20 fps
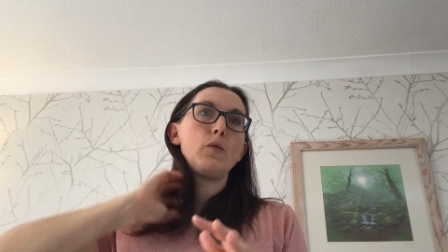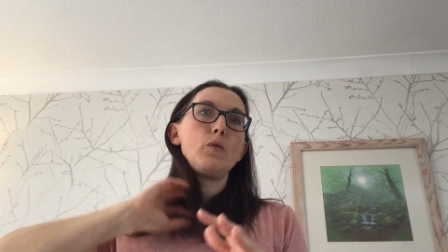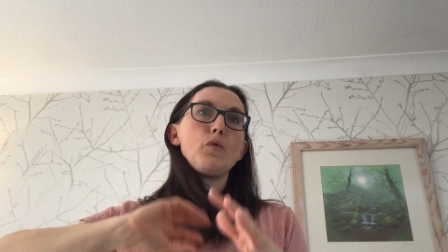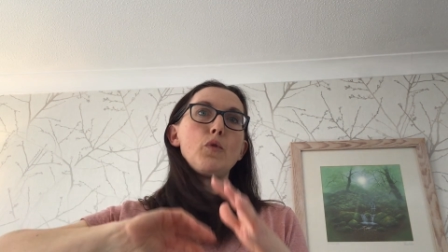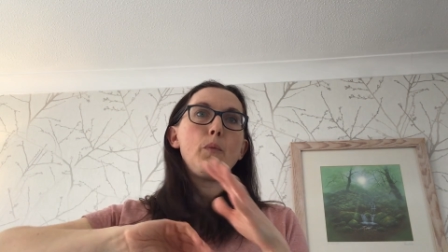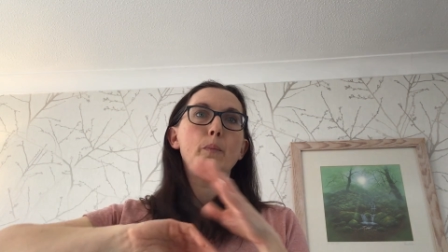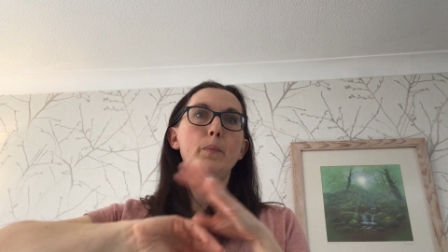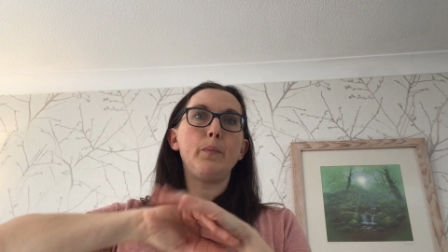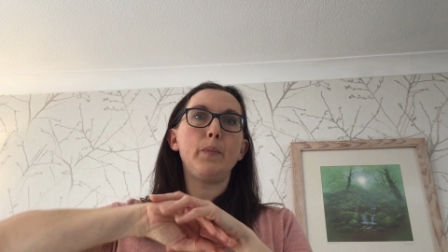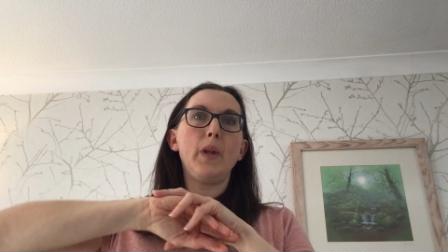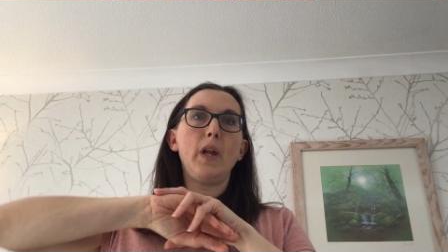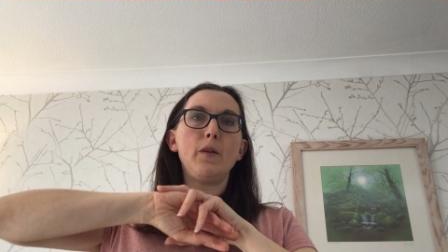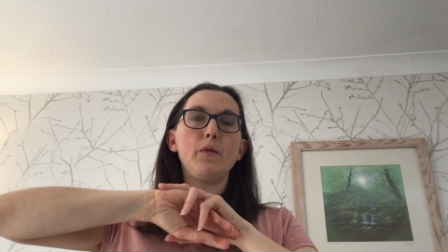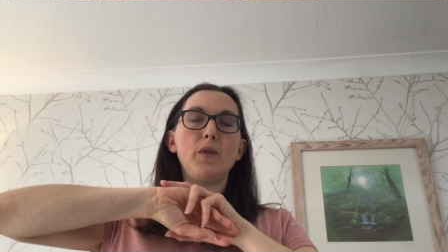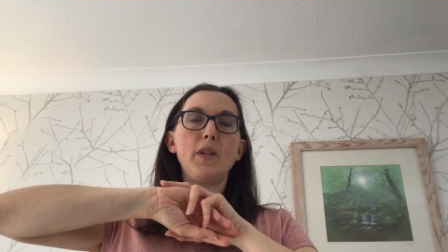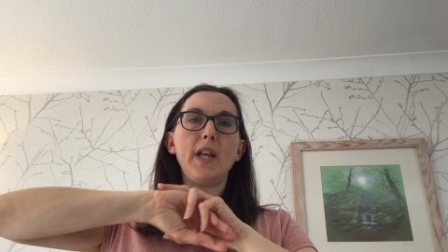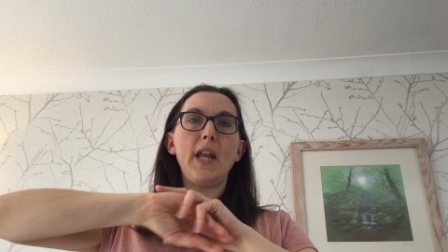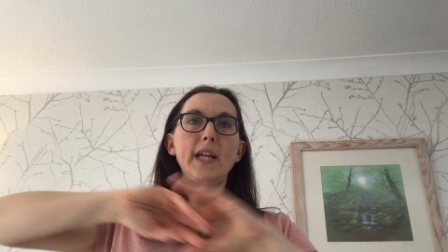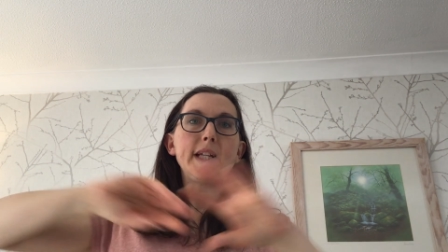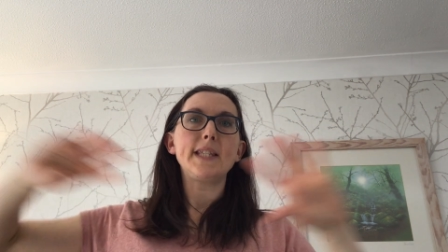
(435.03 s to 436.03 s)

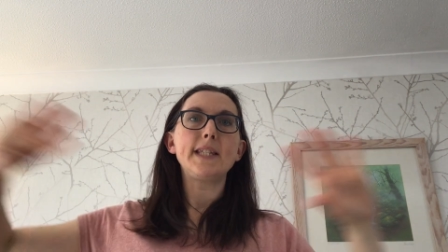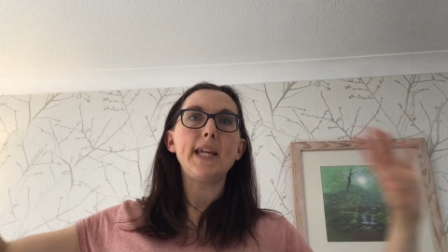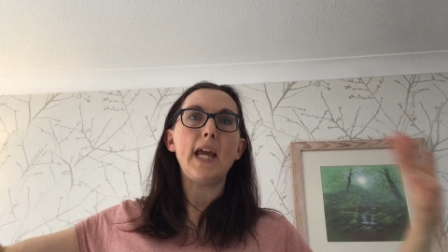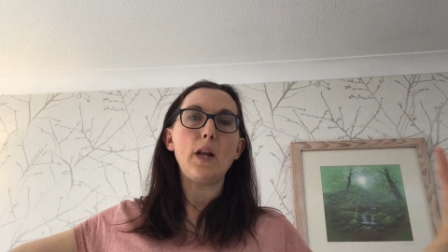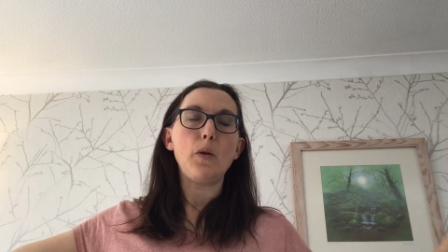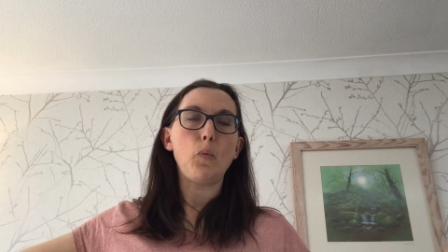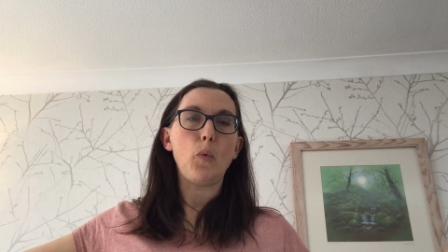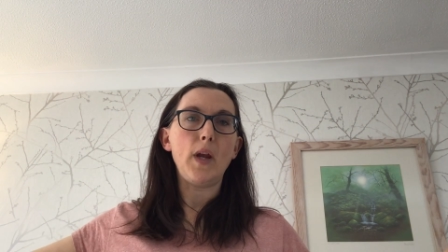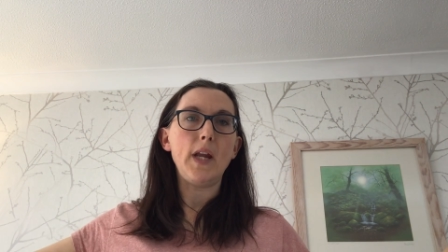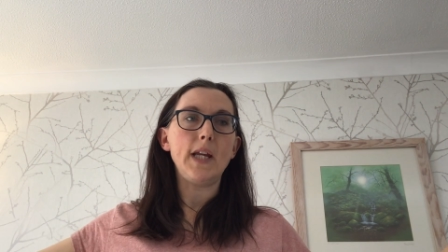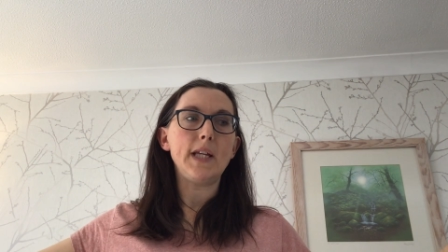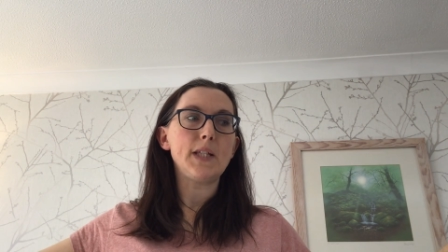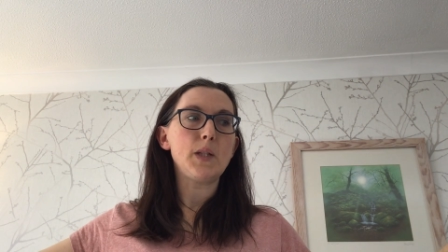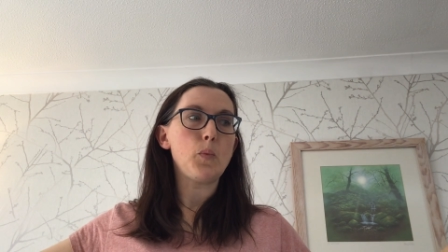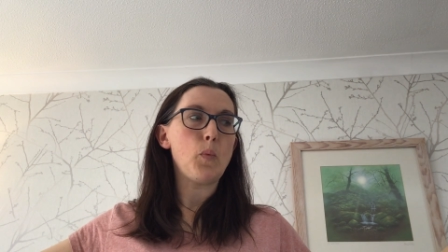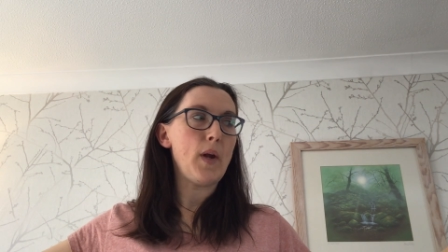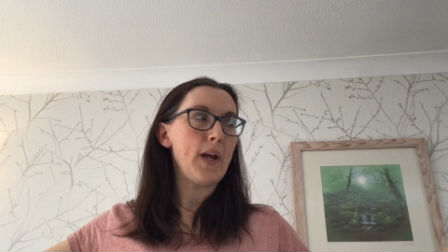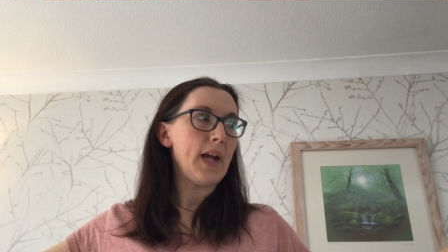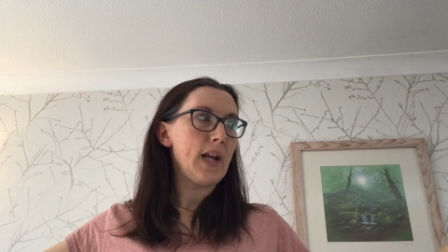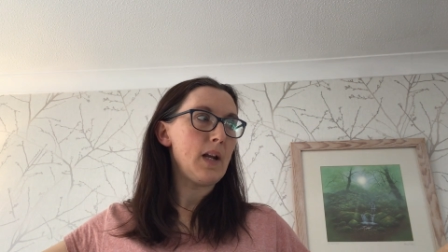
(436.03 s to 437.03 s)
for the next 10 weeks,
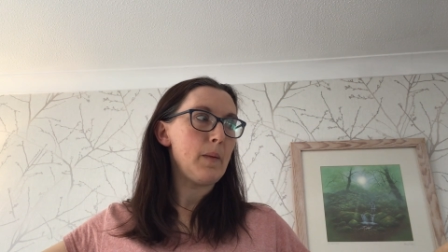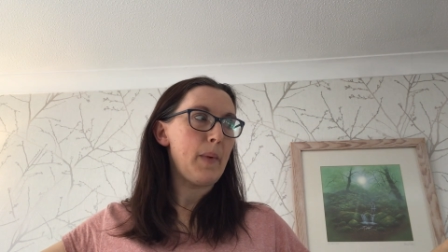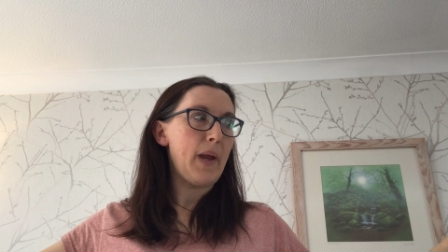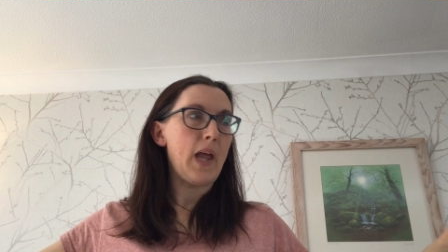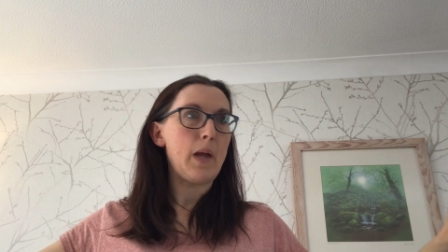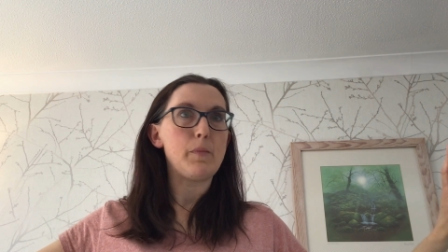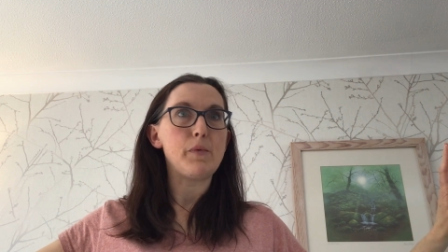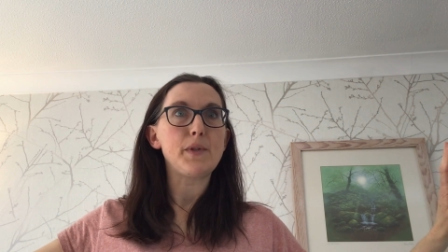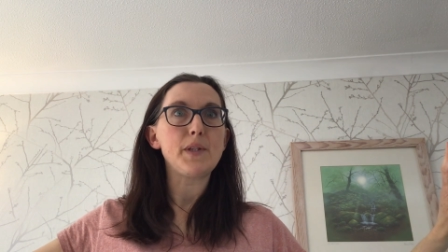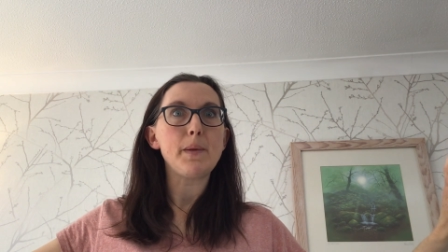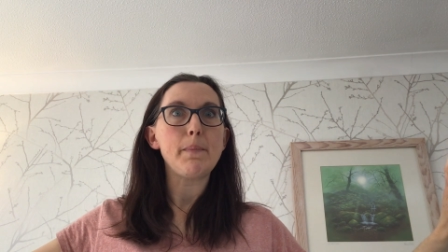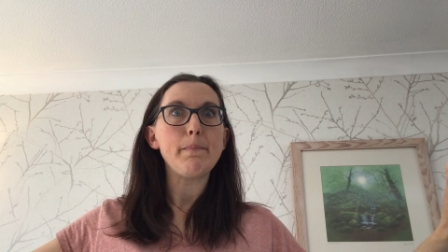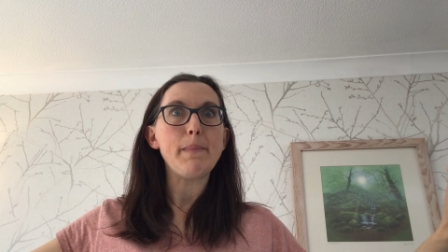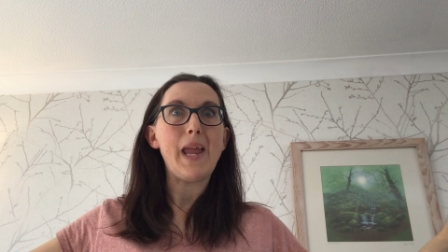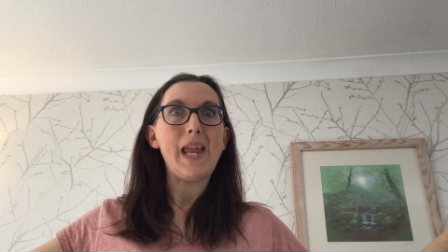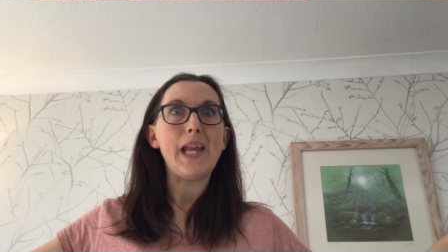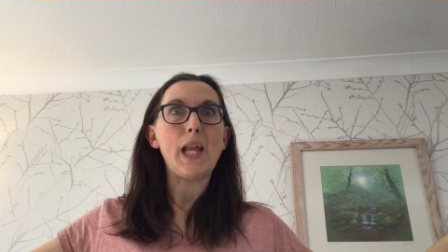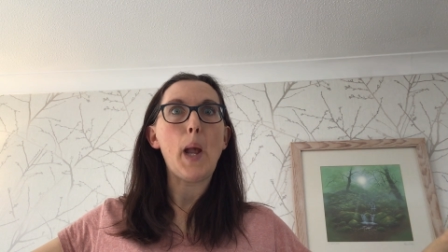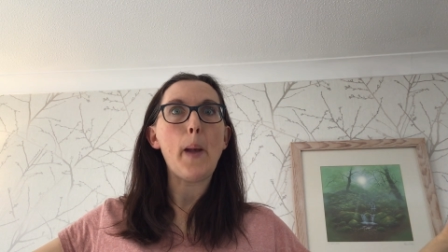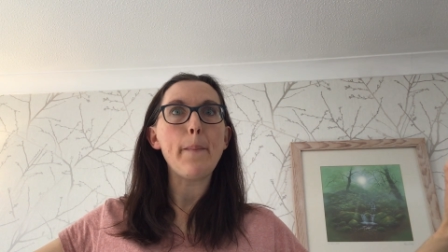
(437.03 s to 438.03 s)
we're going to be able to
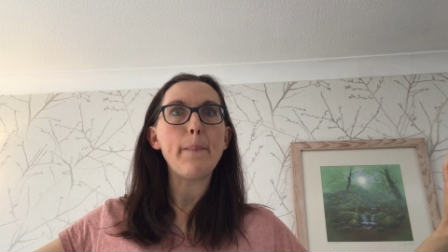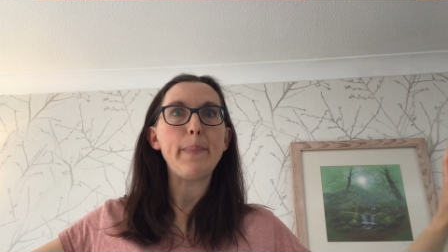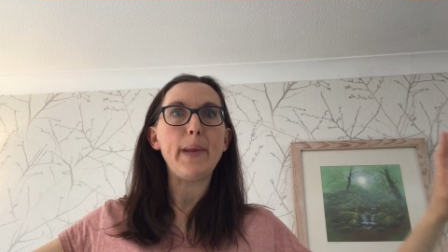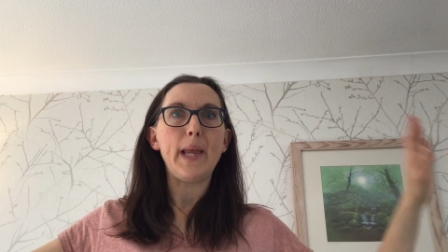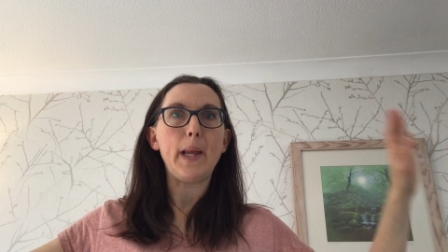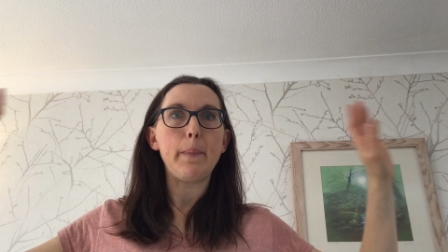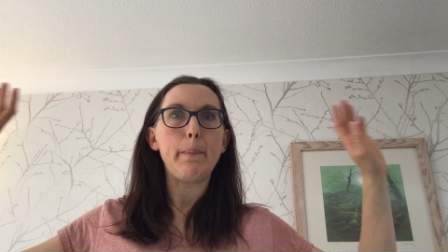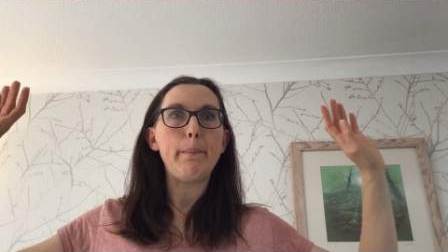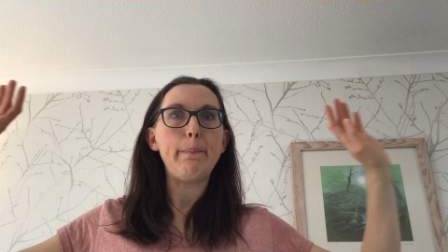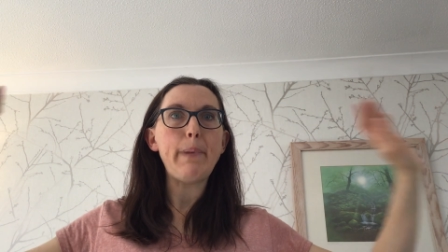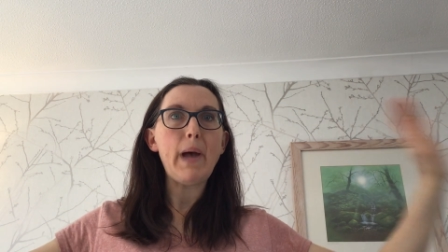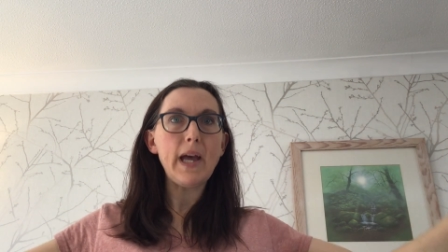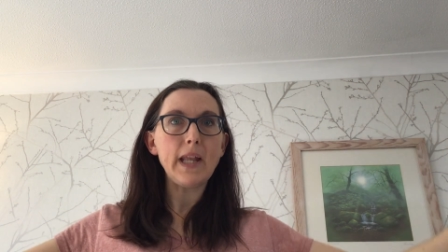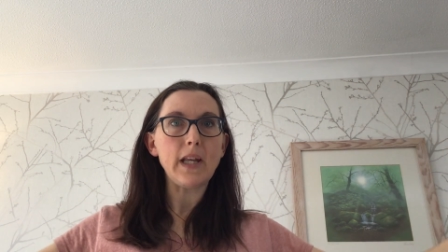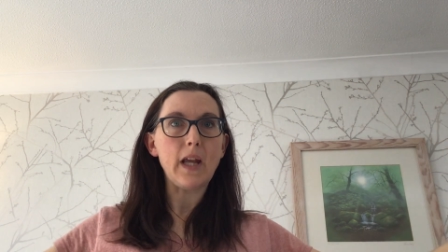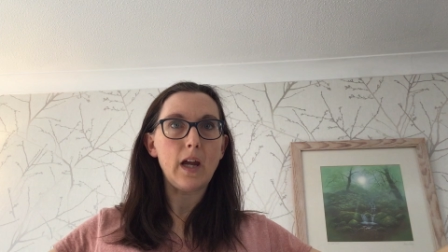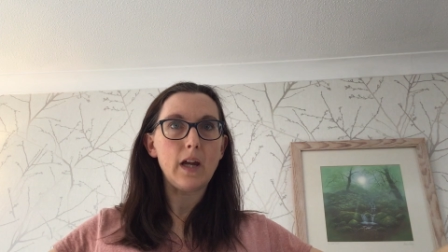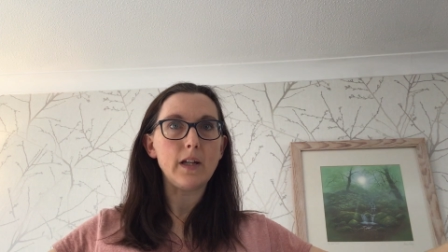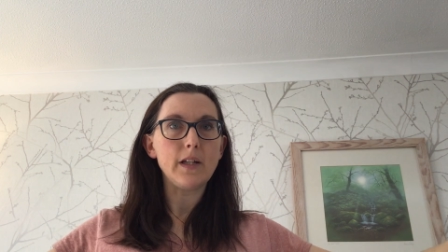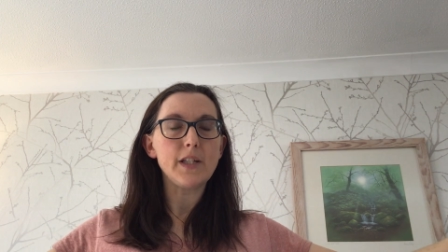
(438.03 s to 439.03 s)
make a big
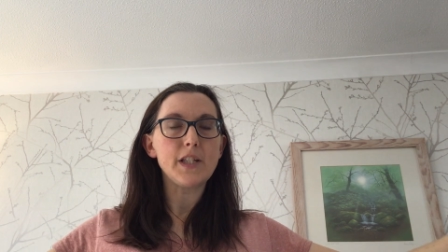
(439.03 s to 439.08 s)
banner.